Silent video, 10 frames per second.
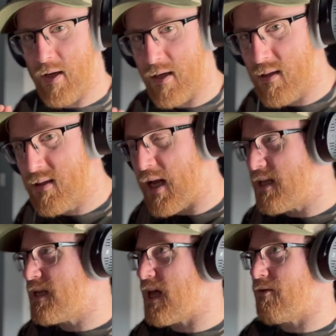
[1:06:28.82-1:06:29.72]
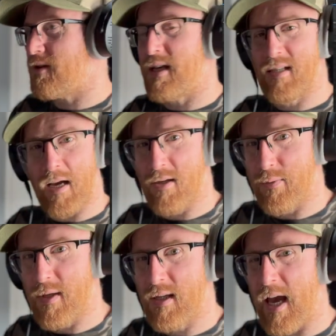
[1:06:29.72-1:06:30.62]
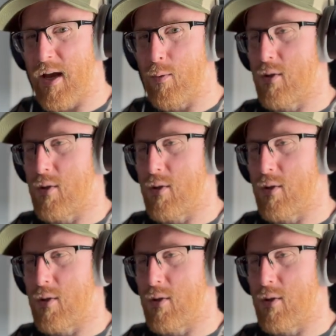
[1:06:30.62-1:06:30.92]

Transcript: extended that release out so it tails